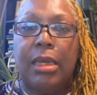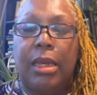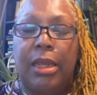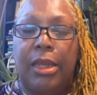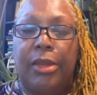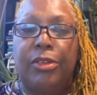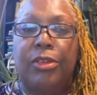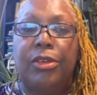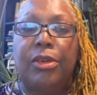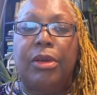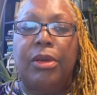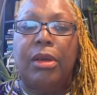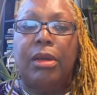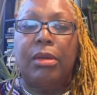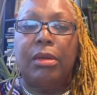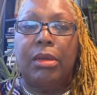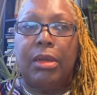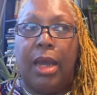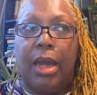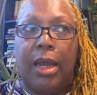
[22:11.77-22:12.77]
in your
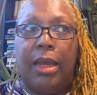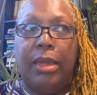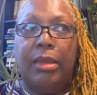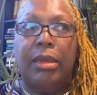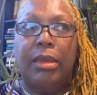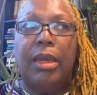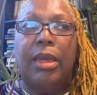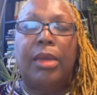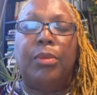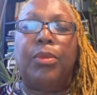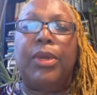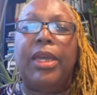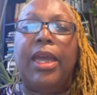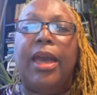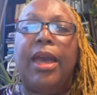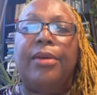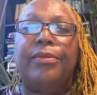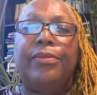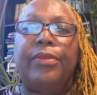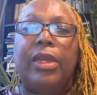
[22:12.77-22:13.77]
gut, and we
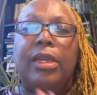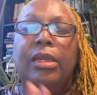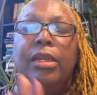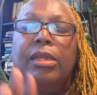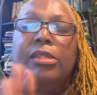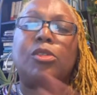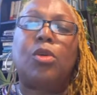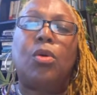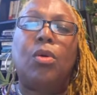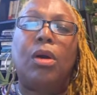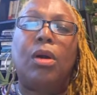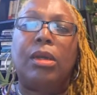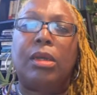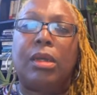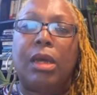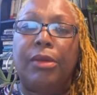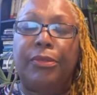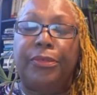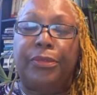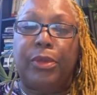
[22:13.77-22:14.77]
have, and it's called
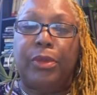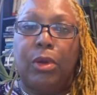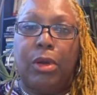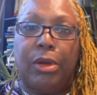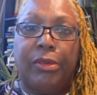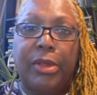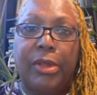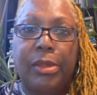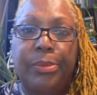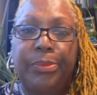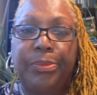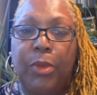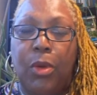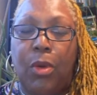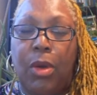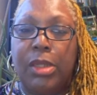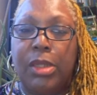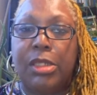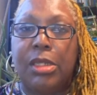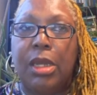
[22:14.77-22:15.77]
gut flora
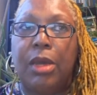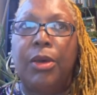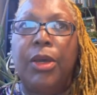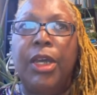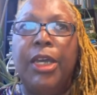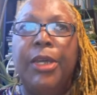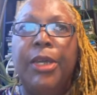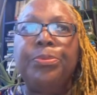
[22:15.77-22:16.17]
also,